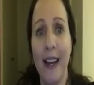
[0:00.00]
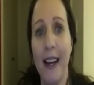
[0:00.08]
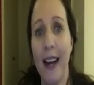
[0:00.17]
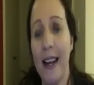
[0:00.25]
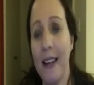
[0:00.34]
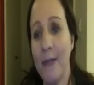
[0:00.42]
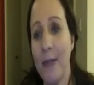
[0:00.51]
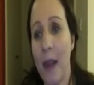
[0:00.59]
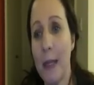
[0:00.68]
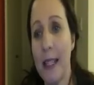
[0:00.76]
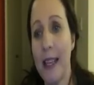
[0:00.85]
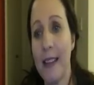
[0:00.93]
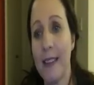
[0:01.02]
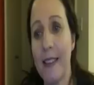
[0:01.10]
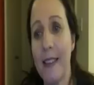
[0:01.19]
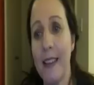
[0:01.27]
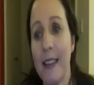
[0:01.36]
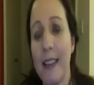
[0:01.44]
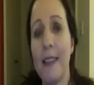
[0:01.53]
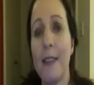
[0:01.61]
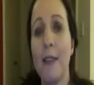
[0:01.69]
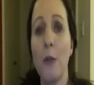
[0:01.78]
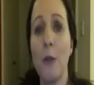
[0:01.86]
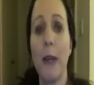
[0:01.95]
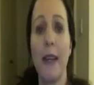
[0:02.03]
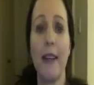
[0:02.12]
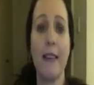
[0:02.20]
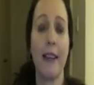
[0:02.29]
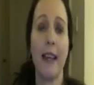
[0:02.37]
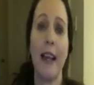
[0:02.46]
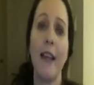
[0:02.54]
I mean, it's super easy.